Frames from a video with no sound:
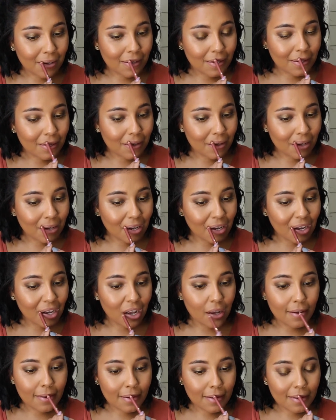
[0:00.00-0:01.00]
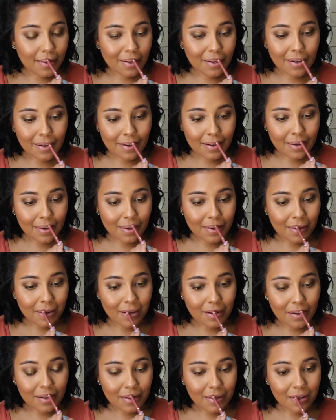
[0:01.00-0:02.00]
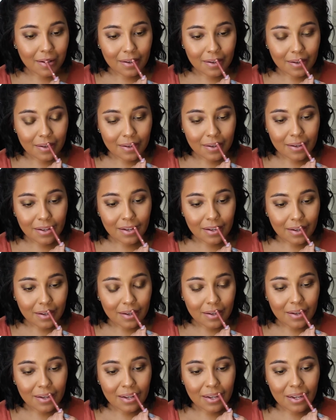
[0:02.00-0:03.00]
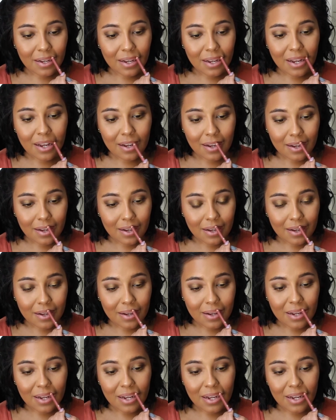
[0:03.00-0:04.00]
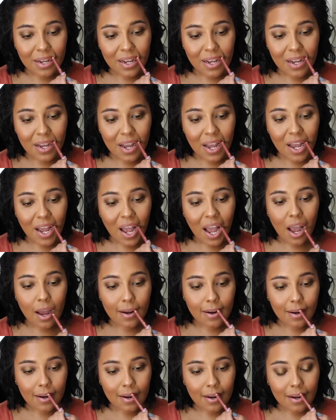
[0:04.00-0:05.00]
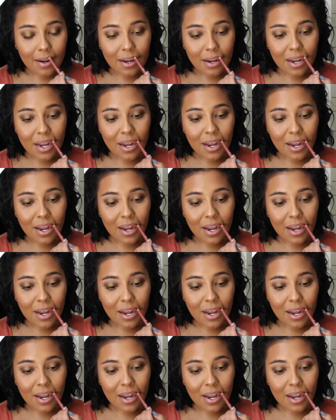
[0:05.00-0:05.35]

(no one is talking)